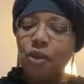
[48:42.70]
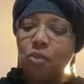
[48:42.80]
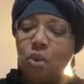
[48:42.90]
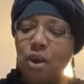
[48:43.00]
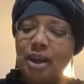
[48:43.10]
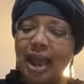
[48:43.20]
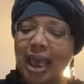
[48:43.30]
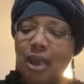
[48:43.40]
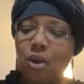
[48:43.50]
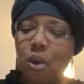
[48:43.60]
for the more
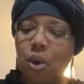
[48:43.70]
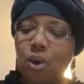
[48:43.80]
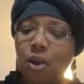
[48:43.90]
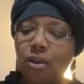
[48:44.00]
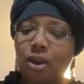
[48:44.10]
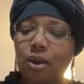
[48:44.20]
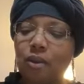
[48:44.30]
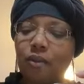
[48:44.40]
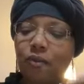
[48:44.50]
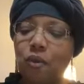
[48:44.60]
nigh, hold
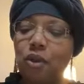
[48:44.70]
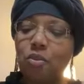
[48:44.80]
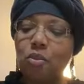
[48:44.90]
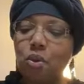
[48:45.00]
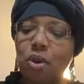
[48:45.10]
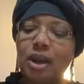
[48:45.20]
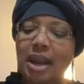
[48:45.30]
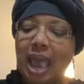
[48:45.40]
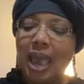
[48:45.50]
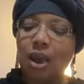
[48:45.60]
on, for the more
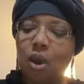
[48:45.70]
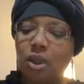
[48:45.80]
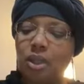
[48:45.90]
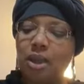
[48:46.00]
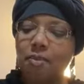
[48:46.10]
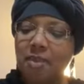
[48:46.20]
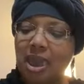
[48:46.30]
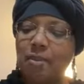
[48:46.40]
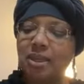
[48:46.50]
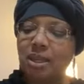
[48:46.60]
nigh are the
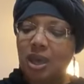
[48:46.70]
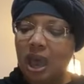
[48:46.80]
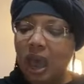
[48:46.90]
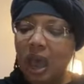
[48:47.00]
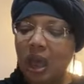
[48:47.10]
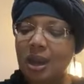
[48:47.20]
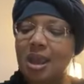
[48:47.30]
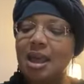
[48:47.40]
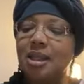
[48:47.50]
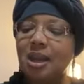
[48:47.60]
commandments to God,
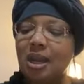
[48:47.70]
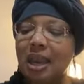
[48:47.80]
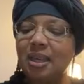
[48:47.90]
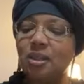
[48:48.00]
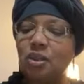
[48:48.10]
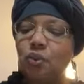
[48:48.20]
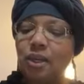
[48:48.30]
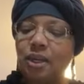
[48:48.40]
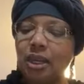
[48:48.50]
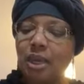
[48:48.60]
the less do
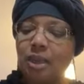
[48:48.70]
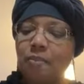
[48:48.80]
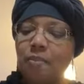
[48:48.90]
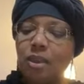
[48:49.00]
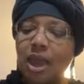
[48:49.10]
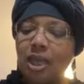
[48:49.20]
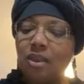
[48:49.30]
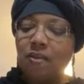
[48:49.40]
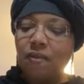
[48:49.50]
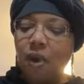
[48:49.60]
we need. And
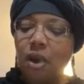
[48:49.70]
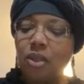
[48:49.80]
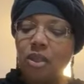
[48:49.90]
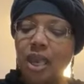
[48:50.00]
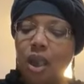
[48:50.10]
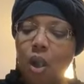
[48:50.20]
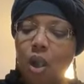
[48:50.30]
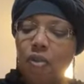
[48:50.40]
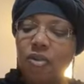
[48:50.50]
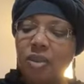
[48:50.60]
the farther they
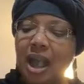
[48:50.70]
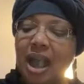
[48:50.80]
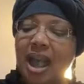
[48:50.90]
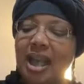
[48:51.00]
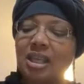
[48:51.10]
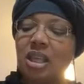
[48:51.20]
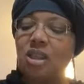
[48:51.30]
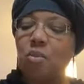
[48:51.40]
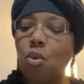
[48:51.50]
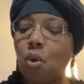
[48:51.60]
are from God,
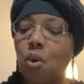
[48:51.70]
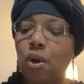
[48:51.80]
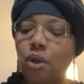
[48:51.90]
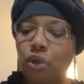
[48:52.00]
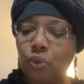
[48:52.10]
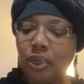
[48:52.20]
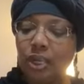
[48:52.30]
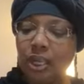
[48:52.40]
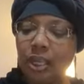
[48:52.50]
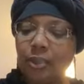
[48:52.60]
then the more do we
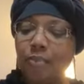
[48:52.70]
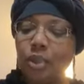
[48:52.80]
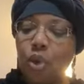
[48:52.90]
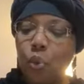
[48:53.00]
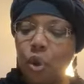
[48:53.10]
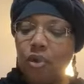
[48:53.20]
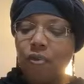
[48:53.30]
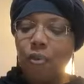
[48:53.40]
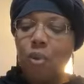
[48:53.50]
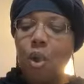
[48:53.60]
need.
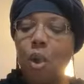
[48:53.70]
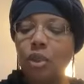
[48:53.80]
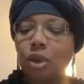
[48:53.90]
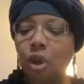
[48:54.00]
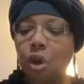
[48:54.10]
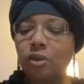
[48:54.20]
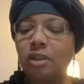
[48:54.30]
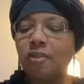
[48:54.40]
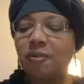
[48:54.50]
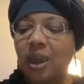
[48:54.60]
Wherefore are the laws
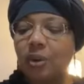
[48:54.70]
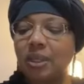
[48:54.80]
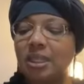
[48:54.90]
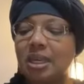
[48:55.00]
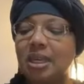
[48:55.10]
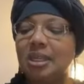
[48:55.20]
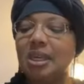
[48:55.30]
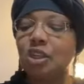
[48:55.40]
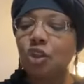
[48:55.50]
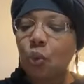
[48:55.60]
of the
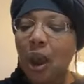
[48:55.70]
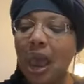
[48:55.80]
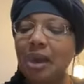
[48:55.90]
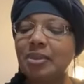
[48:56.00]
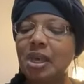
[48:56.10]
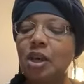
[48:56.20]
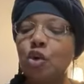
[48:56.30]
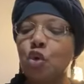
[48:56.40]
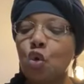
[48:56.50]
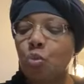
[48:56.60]
Pharisees and scribes
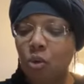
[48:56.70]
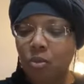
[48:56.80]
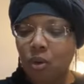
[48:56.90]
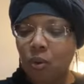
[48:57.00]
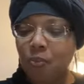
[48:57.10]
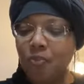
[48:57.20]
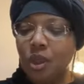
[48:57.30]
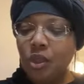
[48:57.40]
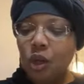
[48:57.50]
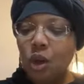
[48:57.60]
innumerable,
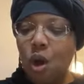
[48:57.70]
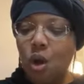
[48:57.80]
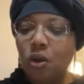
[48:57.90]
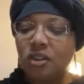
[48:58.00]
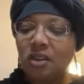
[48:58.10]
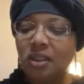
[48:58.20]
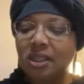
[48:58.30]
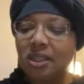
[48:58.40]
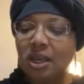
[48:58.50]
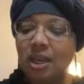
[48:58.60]
the laws of
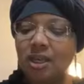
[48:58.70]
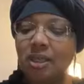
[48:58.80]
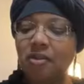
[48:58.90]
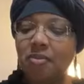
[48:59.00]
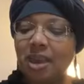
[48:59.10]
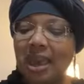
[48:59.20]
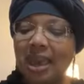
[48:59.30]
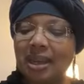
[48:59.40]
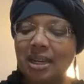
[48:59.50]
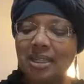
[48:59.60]
the sons of
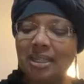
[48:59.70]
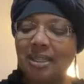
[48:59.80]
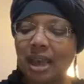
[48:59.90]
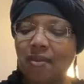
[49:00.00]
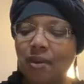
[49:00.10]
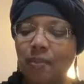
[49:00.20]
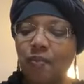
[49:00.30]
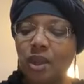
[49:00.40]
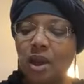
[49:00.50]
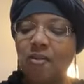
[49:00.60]
man, seven,
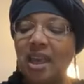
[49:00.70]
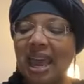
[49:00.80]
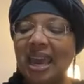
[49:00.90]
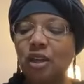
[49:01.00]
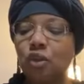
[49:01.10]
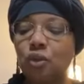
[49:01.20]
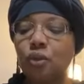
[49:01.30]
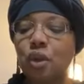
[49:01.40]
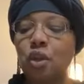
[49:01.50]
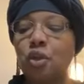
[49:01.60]
of the
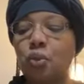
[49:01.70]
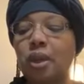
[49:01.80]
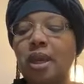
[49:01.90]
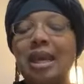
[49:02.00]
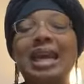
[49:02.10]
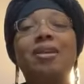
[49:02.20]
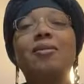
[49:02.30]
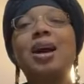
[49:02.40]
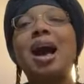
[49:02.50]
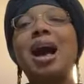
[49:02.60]
angels, three, and
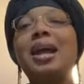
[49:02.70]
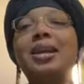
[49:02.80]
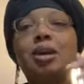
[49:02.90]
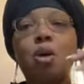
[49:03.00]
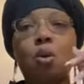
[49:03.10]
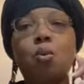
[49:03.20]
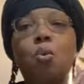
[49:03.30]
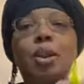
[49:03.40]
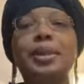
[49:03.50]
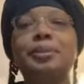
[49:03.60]
of God,
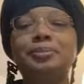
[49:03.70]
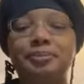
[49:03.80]
one.